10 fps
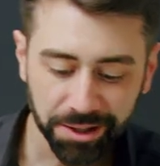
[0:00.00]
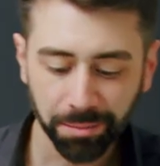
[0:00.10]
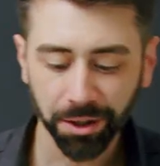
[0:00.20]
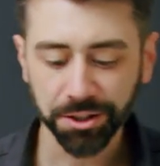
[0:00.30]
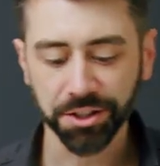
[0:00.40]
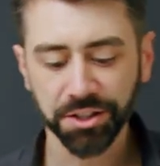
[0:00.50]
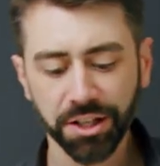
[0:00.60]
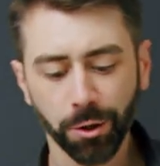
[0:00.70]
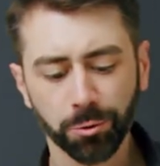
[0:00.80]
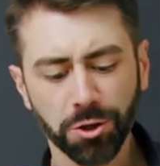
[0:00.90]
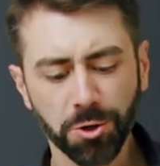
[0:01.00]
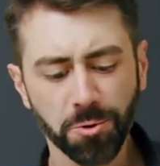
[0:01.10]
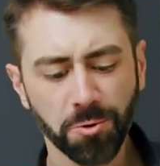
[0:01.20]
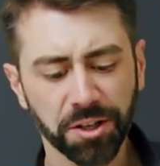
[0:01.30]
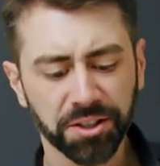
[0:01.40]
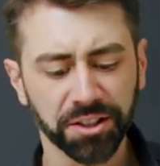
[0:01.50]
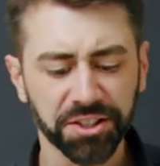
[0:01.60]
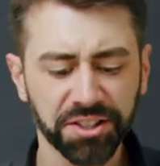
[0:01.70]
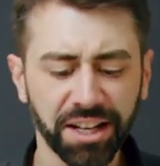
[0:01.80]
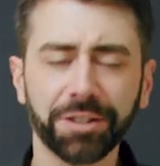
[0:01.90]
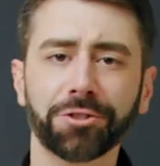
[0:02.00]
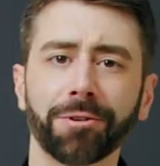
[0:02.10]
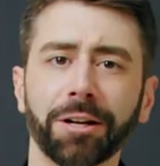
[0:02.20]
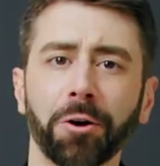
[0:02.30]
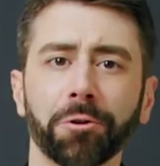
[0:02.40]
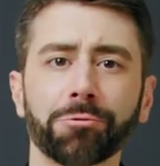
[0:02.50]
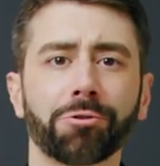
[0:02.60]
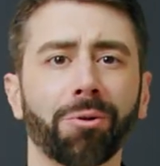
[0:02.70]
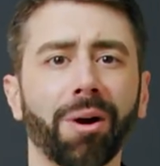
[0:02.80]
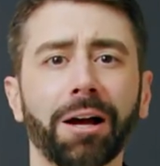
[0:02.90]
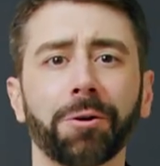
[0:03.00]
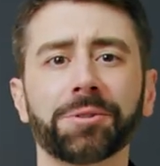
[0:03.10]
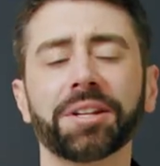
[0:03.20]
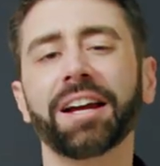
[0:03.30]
a bunch of CO2. It's going to saturate all those grounds